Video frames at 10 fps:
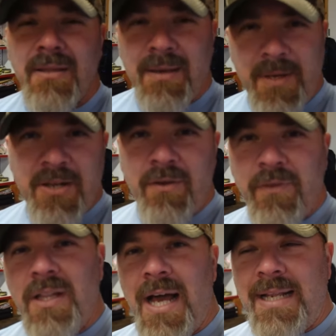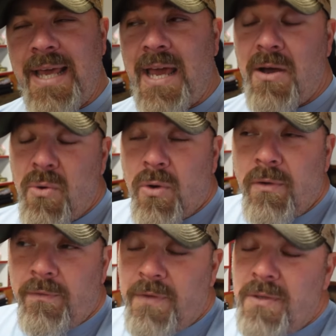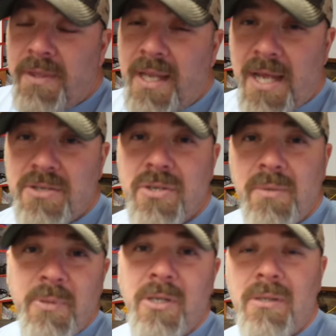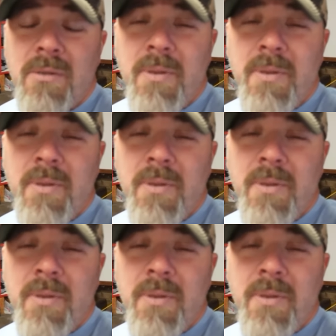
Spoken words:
Let me know if you like that, or if you think I should put a little